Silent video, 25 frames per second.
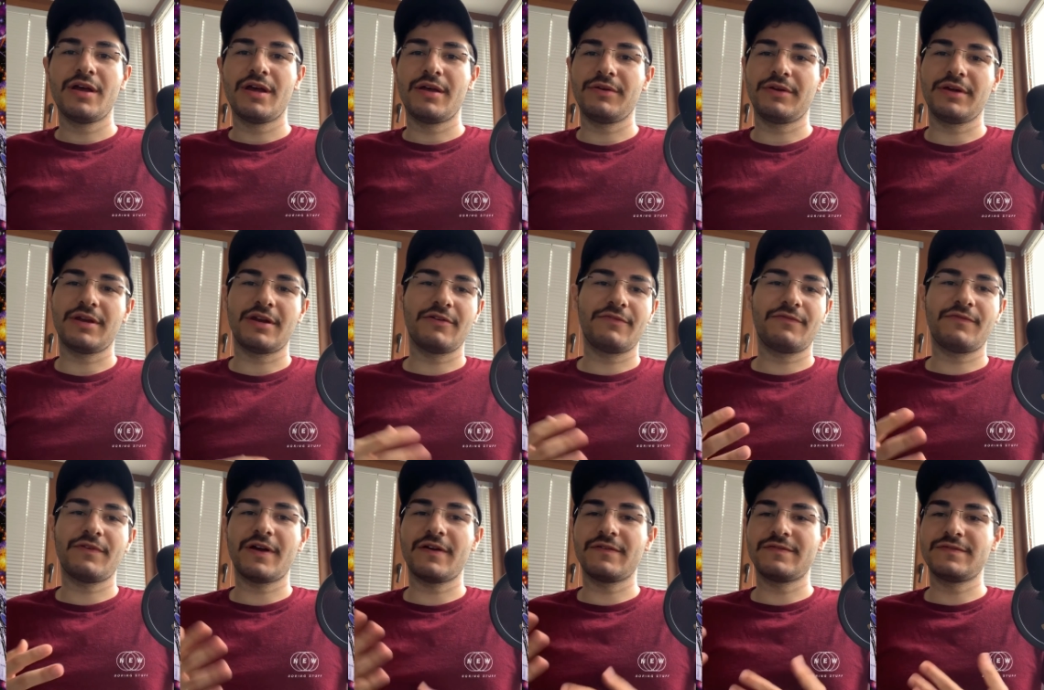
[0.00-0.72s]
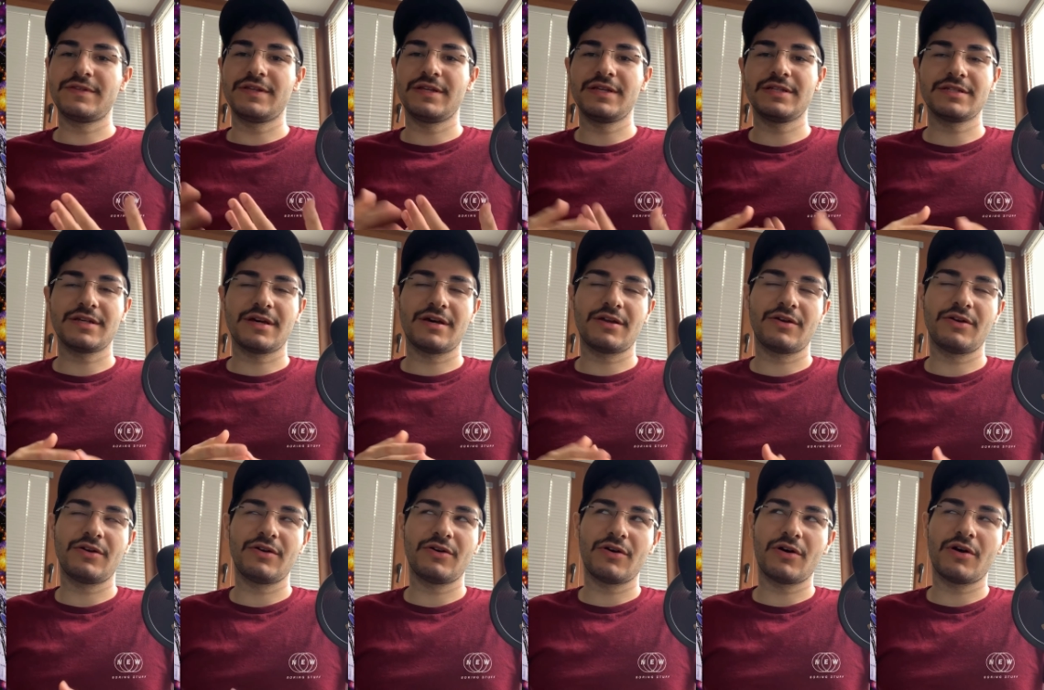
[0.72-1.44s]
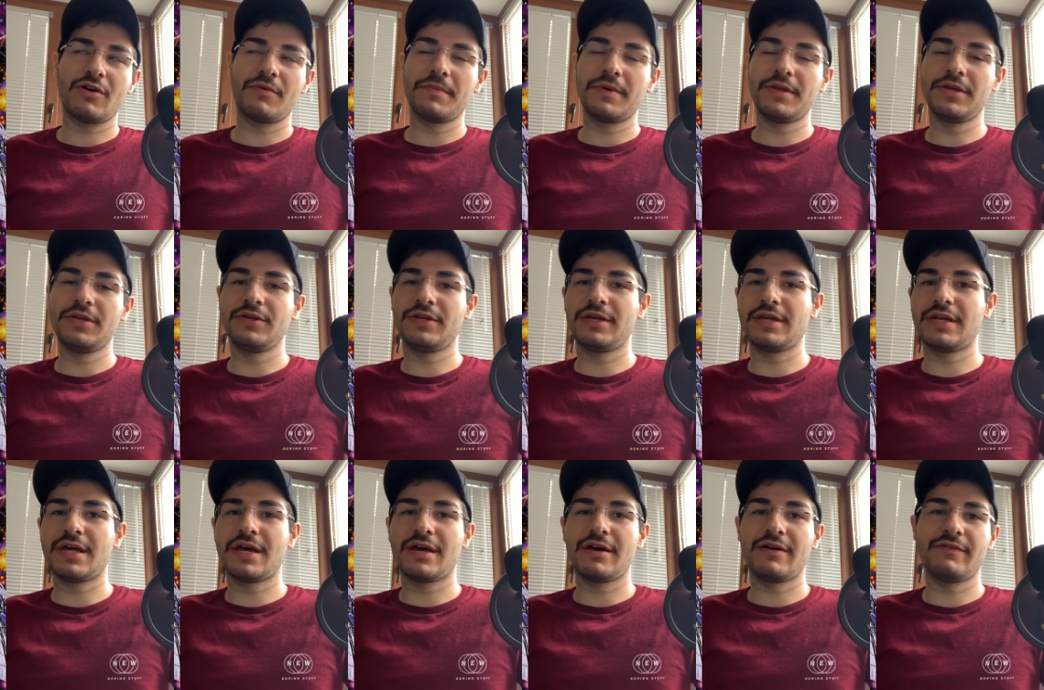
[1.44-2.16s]
You can have five, six, I don't know how many you
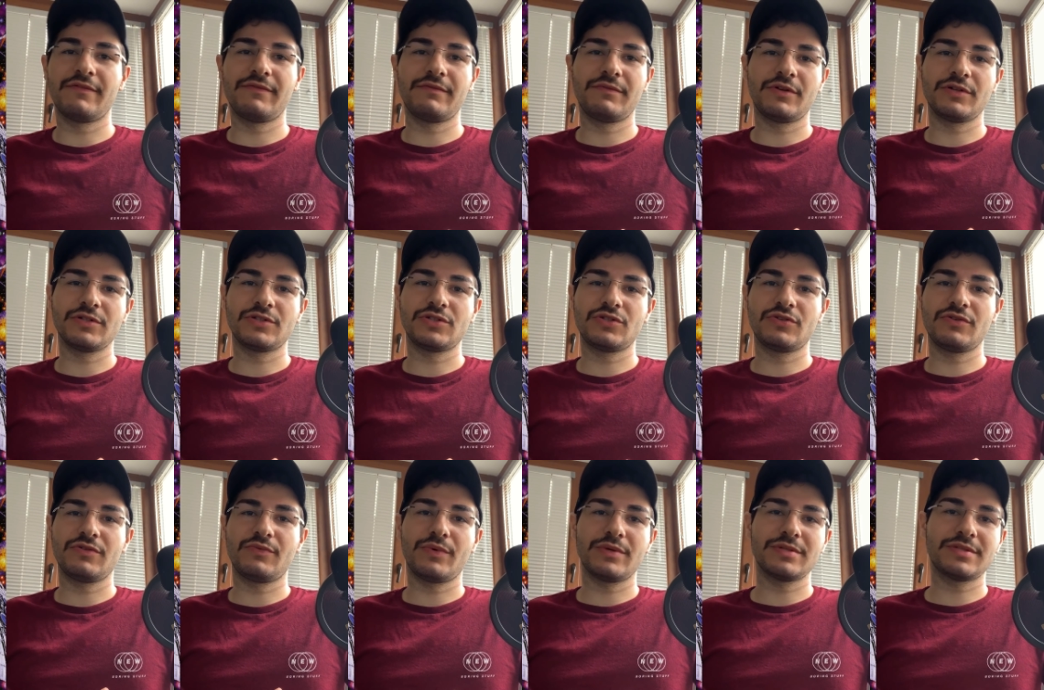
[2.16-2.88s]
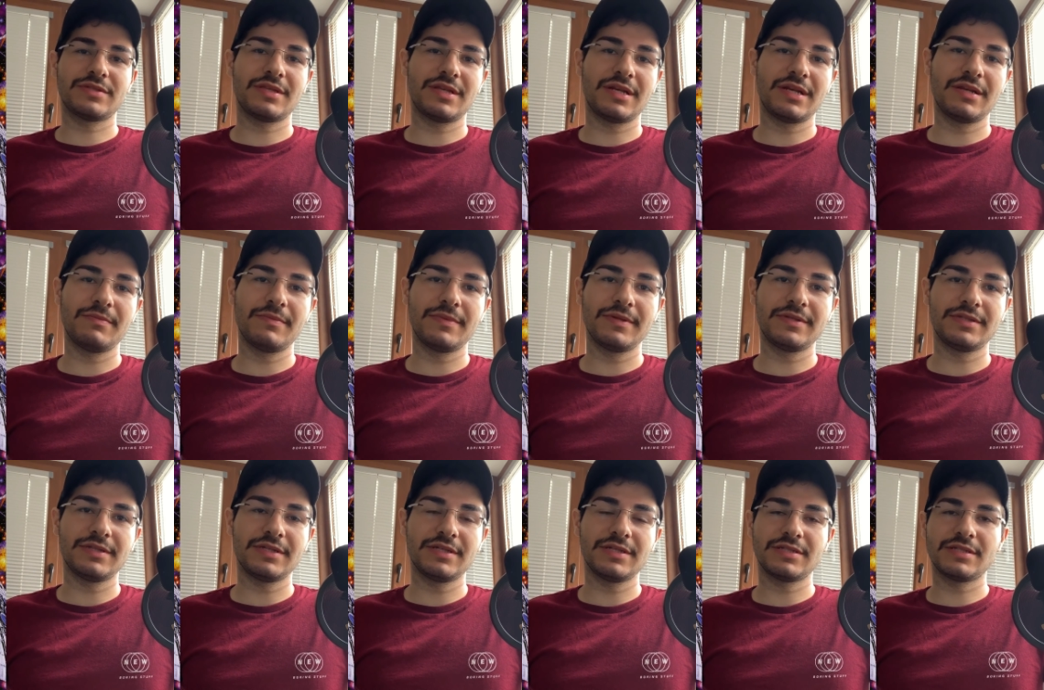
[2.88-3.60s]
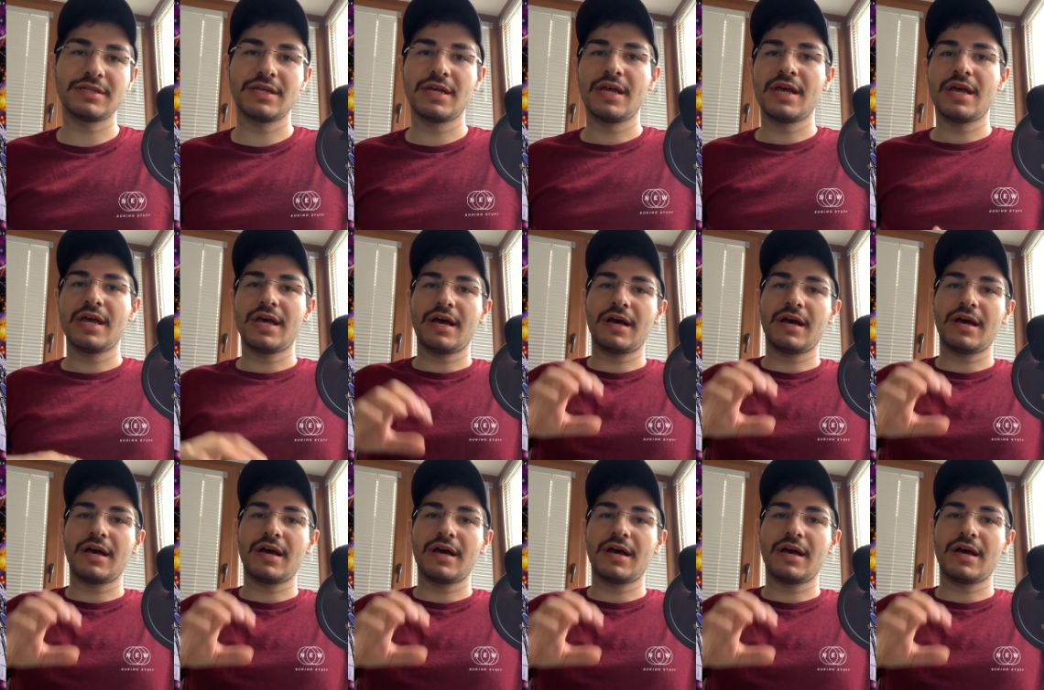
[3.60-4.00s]
can have, not sure what the limit is.